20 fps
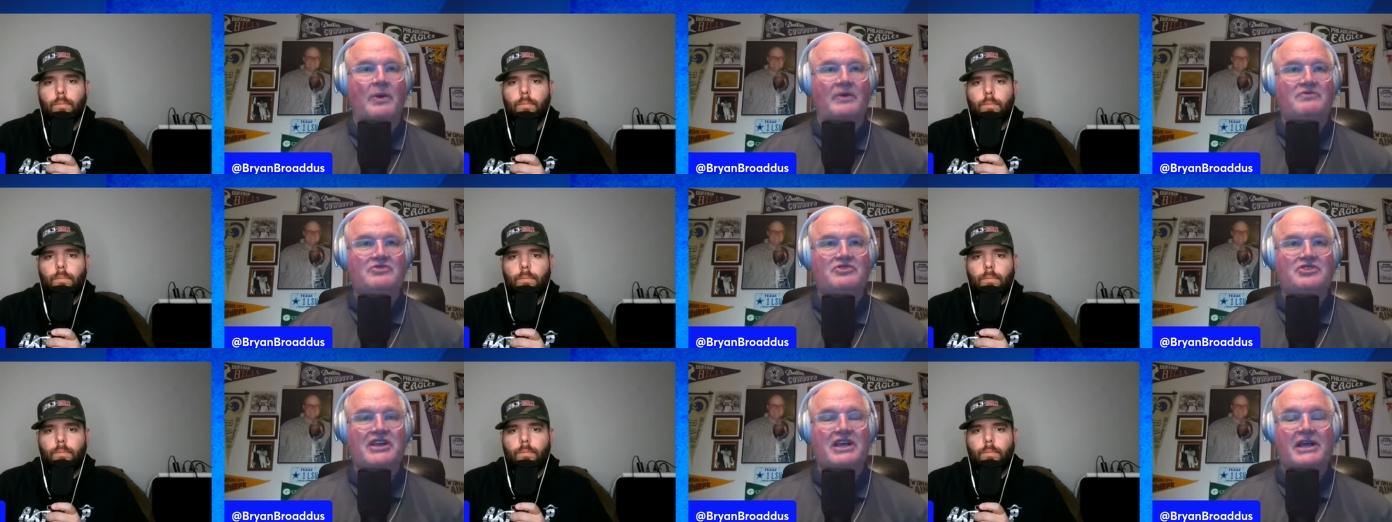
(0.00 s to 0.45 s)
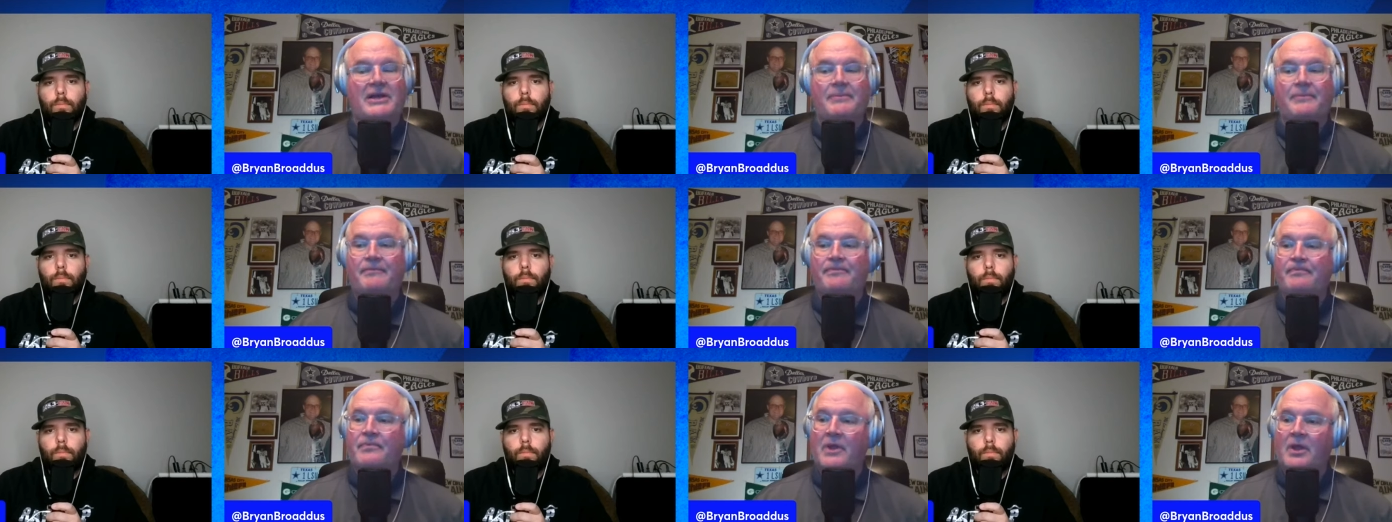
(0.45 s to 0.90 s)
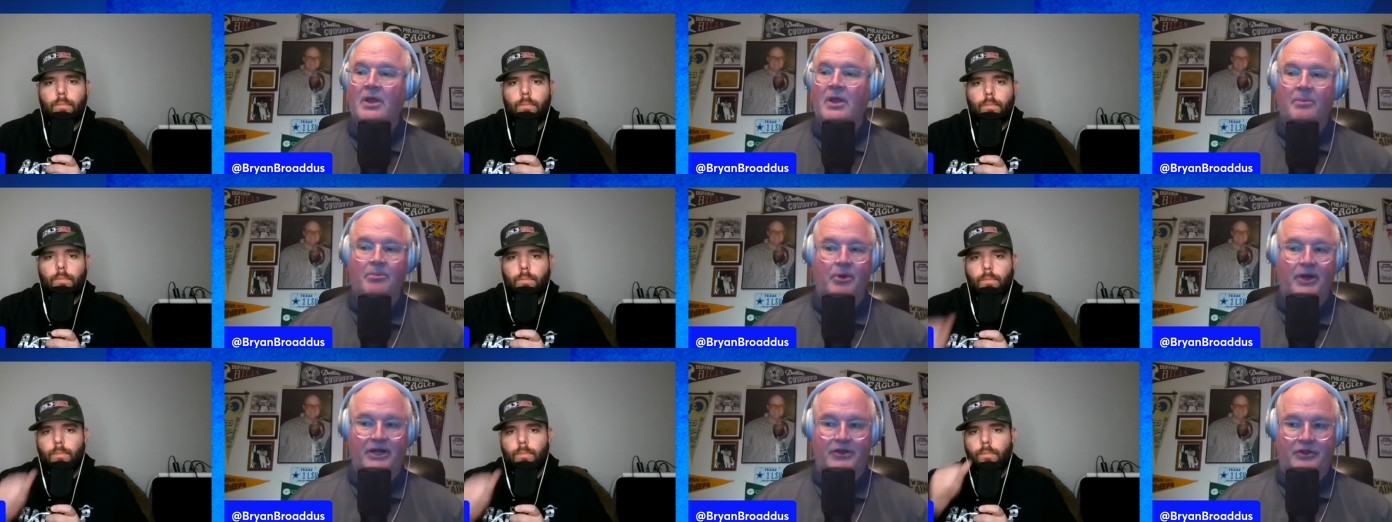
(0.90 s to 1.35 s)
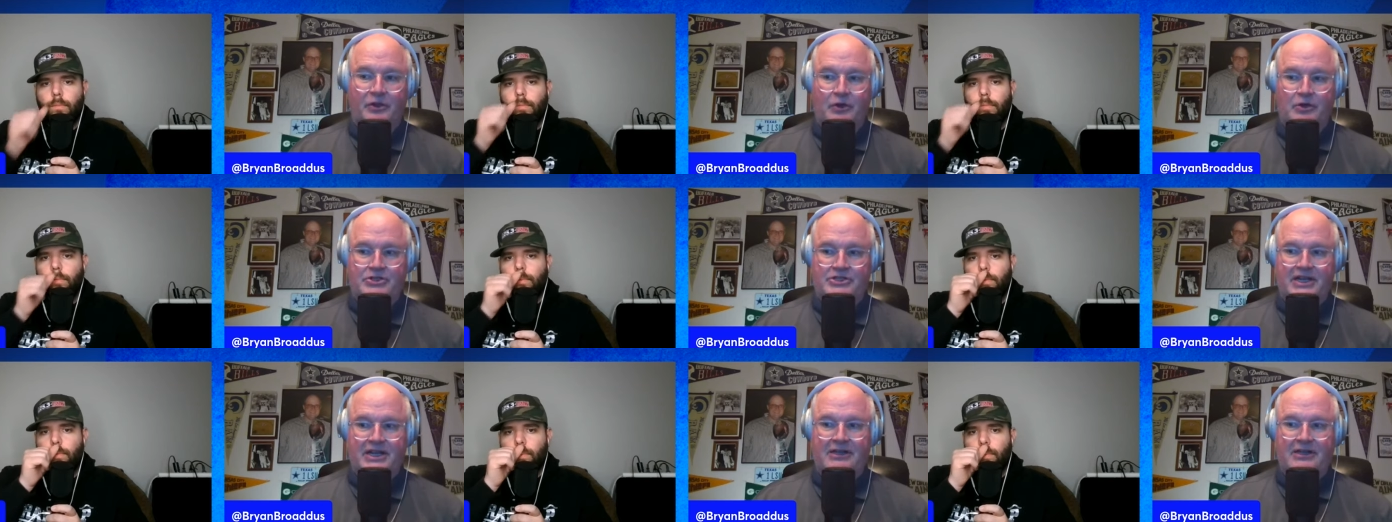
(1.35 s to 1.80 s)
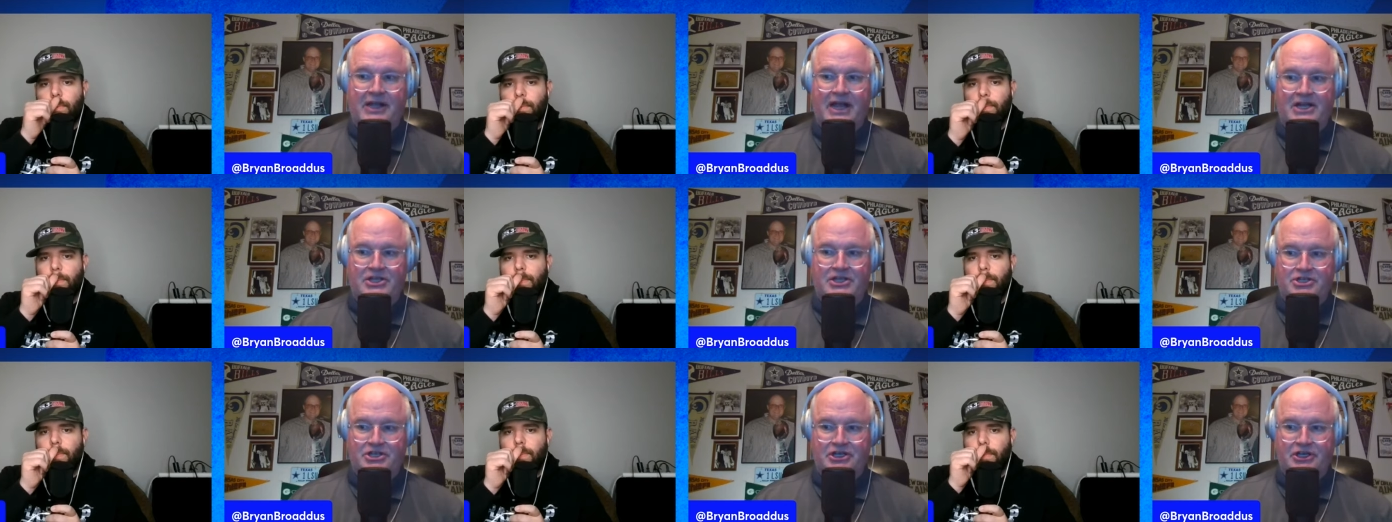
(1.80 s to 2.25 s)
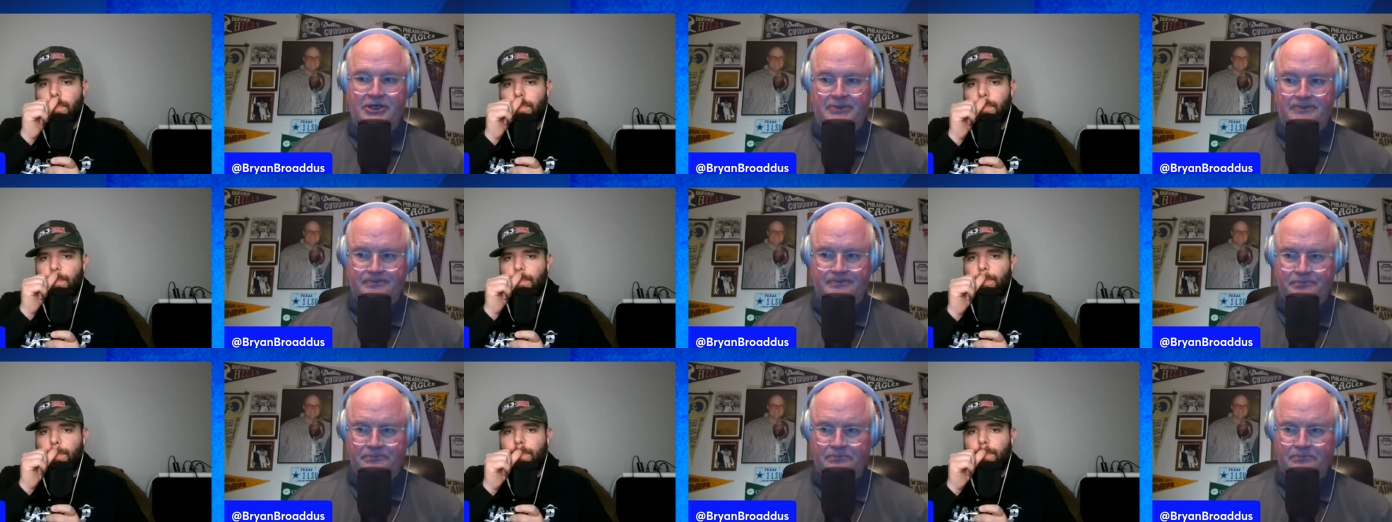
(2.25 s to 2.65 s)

Speaker 1: we've seen. Played 13 last year.